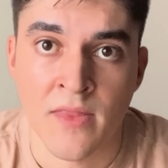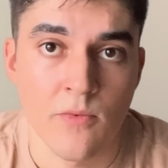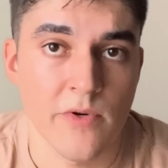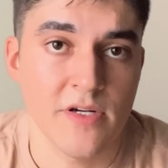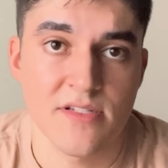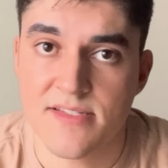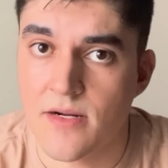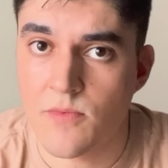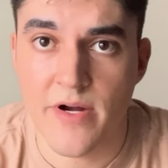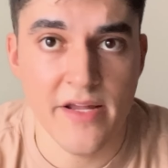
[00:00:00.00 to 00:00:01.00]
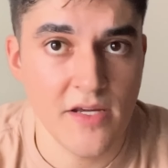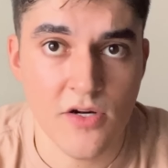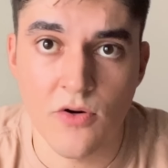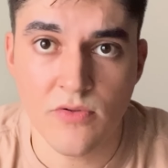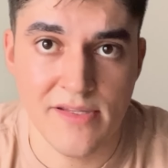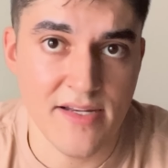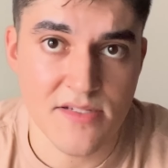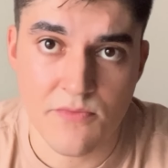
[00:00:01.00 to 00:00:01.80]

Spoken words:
We're going to start writing code that is